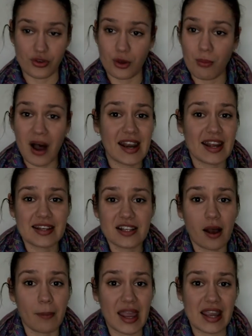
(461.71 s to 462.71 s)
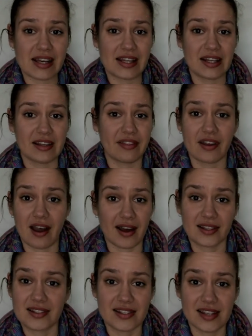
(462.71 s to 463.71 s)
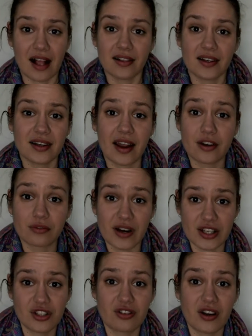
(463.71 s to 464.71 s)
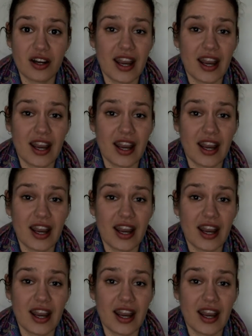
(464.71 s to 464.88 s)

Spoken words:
You might end up eating the garden salad at a restaurant,